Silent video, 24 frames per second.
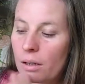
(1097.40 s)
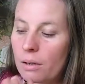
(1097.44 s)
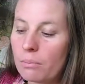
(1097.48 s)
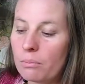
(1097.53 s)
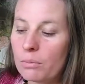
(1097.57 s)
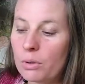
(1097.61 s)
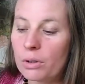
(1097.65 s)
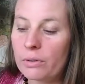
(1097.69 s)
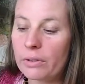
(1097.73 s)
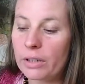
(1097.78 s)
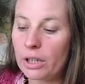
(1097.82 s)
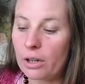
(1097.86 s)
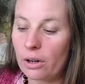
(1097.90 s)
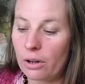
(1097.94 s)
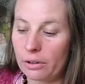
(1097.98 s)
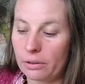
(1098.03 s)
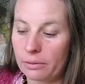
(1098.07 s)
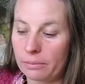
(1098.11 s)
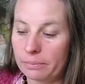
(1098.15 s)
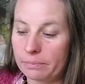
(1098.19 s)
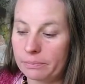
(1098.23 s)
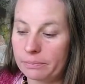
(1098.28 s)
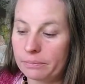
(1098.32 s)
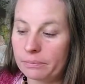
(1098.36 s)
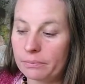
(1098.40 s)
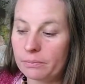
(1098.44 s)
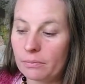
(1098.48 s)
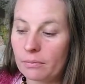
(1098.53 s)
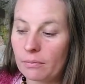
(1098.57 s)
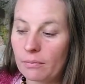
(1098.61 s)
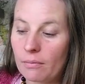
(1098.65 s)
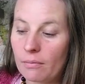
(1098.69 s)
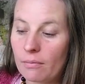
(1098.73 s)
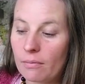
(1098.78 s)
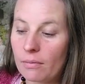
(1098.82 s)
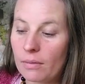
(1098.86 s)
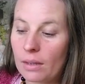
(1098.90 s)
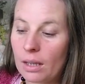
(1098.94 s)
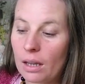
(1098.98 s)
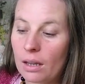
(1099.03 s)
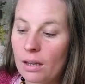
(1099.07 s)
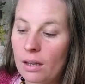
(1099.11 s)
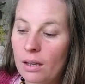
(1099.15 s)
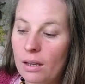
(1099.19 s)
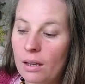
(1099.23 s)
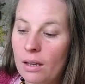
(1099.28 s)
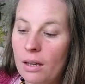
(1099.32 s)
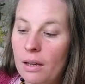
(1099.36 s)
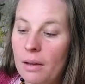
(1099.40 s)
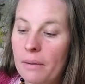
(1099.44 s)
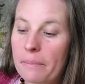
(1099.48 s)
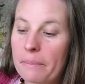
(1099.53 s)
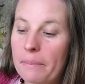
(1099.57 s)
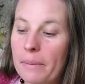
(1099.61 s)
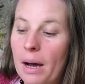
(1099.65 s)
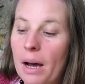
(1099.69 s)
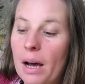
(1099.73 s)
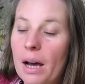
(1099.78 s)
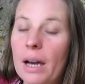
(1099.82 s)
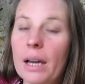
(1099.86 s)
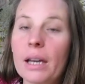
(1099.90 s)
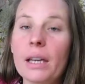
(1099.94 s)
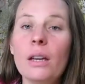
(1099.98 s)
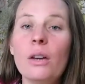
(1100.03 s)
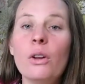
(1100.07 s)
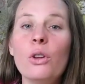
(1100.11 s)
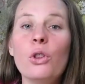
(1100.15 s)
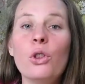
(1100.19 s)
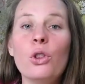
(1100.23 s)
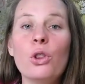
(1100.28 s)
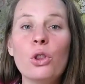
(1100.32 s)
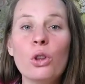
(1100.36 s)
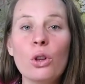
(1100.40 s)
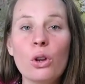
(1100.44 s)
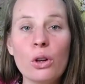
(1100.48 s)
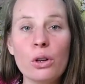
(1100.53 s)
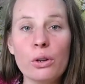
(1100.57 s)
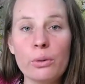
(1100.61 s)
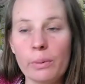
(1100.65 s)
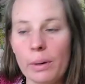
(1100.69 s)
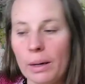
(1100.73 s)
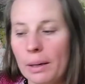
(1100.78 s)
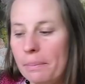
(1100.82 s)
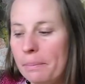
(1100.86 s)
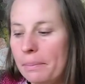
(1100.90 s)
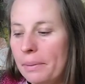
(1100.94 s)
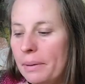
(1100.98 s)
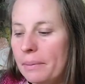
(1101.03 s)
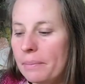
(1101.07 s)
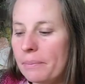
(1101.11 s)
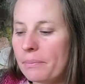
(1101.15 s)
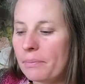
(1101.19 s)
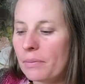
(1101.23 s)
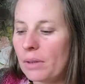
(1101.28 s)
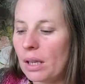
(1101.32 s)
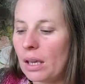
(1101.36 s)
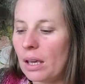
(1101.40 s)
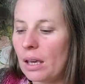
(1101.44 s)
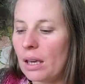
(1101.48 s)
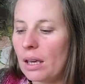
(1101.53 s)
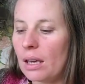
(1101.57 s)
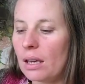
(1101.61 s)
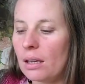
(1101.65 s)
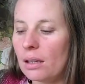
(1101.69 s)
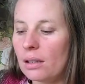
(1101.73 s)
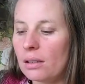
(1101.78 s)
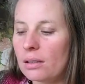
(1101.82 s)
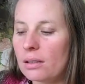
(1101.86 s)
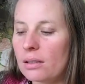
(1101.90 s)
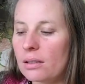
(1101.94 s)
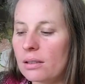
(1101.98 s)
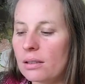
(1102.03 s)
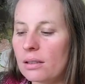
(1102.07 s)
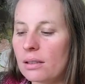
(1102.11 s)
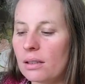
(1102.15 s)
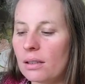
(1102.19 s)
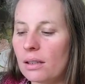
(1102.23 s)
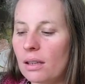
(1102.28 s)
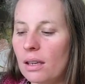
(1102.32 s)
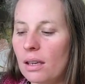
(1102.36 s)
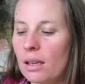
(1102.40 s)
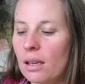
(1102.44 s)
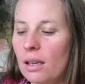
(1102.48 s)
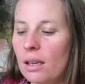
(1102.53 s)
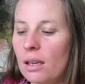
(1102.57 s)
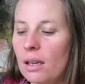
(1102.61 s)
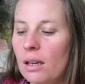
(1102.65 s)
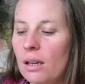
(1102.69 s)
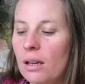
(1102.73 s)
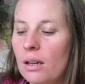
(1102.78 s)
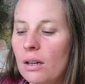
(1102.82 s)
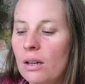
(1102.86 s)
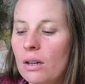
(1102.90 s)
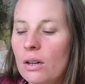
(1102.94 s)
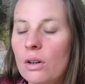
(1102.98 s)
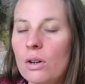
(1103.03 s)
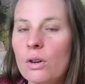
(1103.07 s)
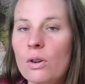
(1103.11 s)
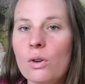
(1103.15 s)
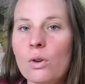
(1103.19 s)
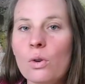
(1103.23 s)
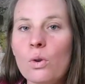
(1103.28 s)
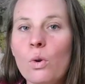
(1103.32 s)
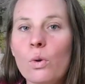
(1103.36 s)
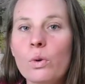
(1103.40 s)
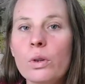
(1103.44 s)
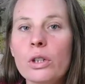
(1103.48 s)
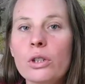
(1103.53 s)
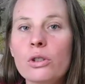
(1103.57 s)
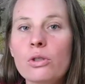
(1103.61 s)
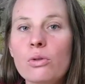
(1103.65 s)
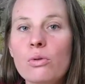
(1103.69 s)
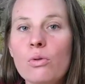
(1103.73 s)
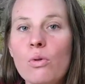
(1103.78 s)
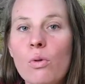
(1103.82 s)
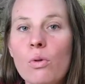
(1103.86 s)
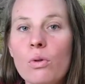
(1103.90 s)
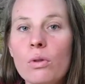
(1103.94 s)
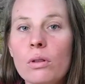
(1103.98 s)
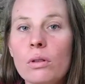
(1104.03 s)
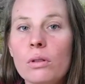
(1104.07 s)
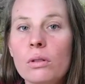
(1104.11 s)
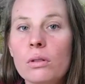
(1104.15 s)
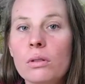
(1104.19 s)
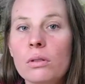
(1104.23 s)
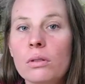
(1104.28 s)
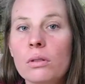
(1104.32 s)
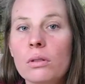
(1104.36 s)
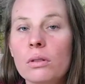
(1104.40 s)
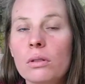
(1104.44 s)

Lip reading: moving on. My third whip is the corner to corner